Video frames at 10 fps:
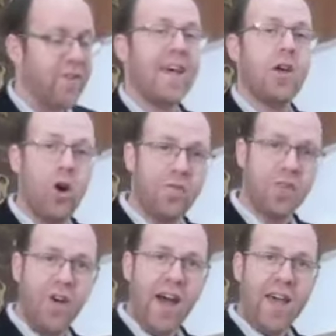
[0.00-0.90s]
If I take it
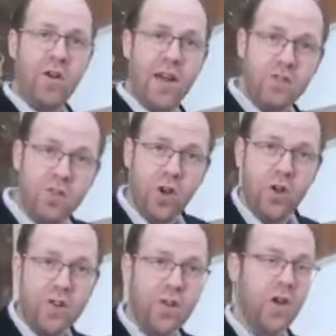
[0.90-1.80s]
off the fire and I
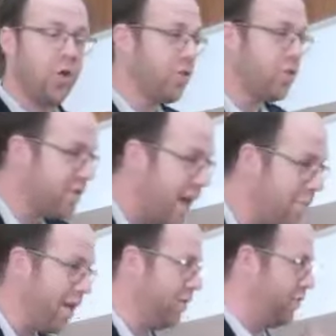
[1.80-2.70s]
stir it, according to
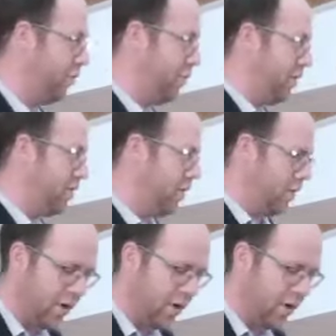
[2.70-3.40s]
some, that is forbidden.